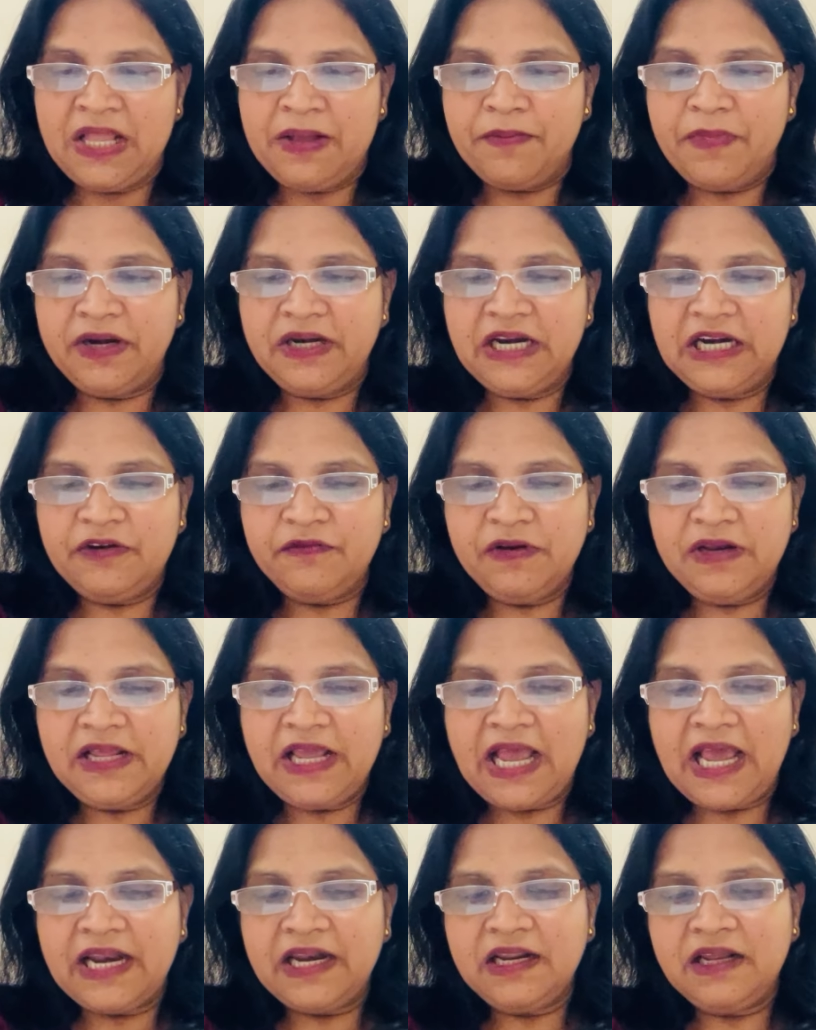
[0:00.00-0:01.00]
but it will
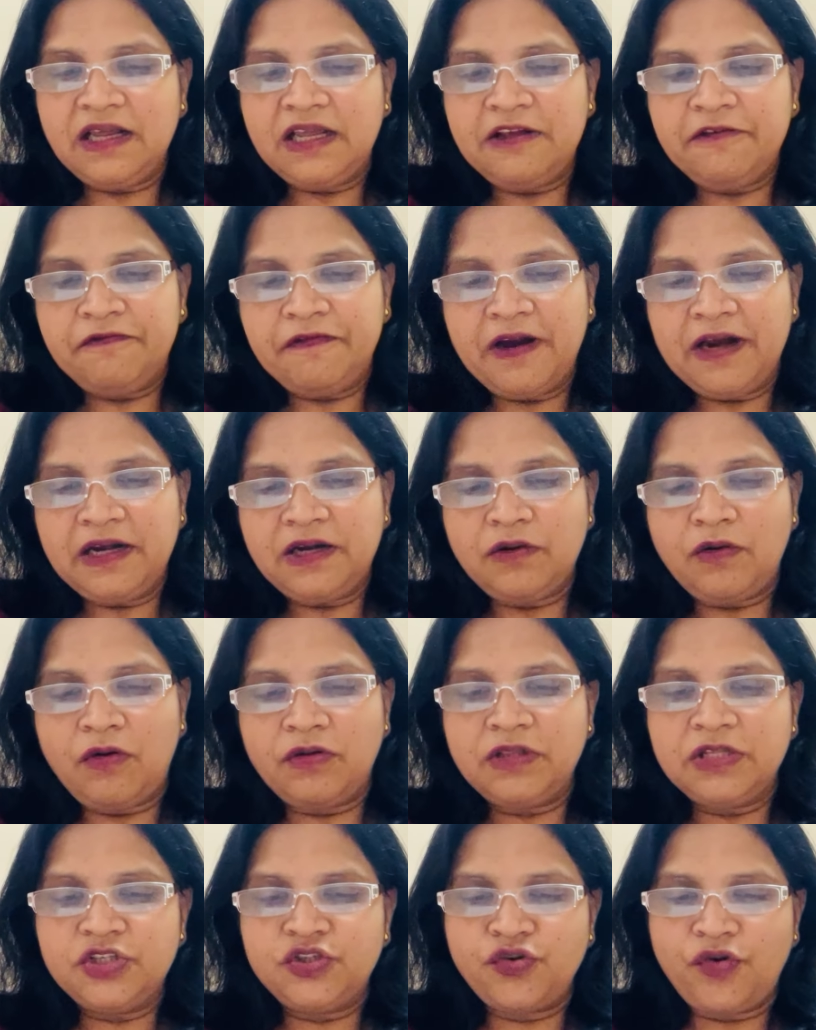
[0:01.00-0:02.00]
an effect
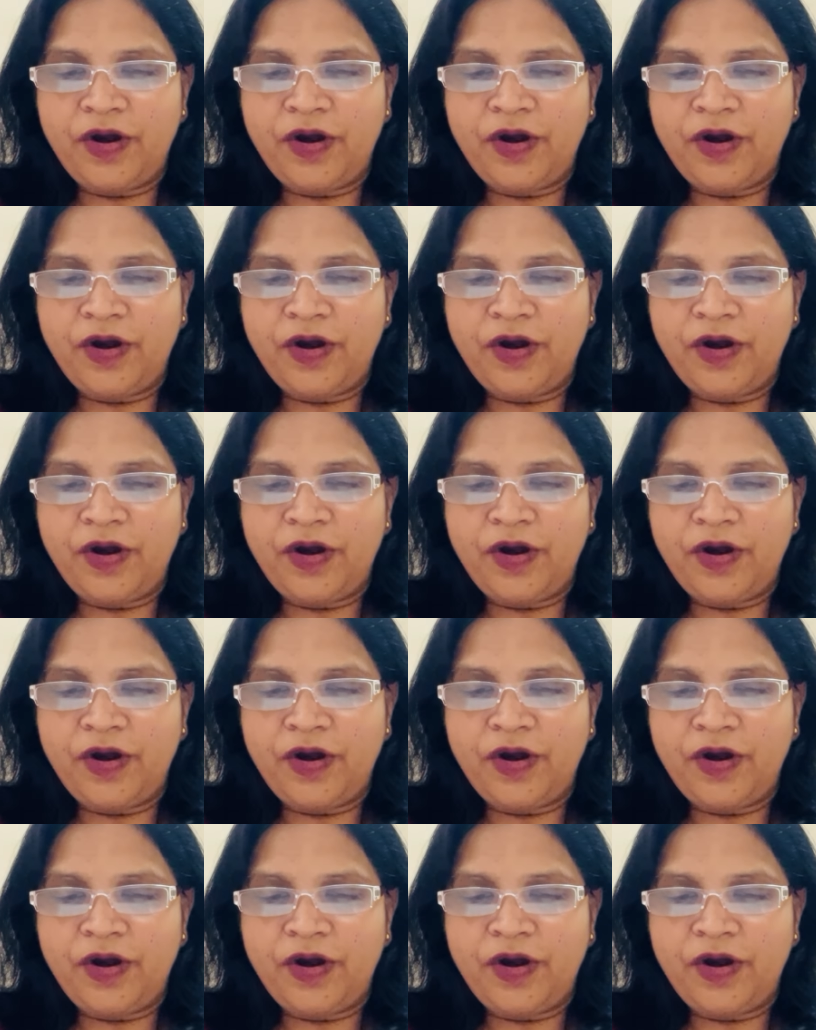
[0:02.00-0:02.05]
on the